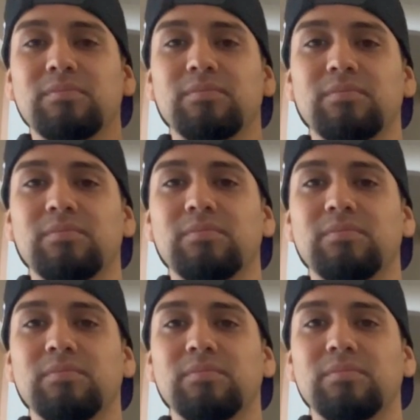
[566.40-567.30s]

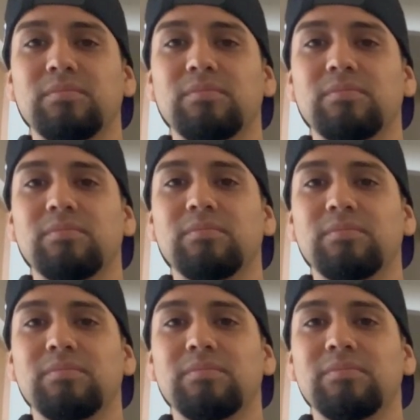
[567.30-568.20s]

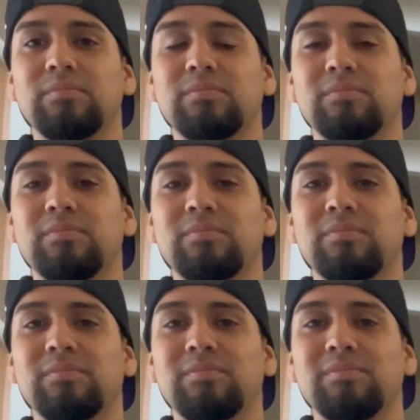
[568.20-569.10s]

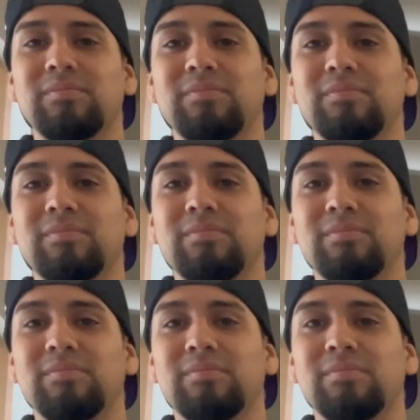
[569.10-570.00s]

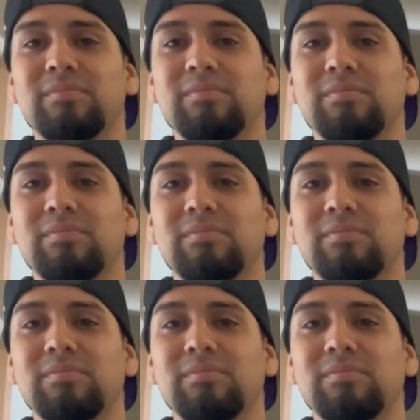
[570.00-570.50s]
[no speech]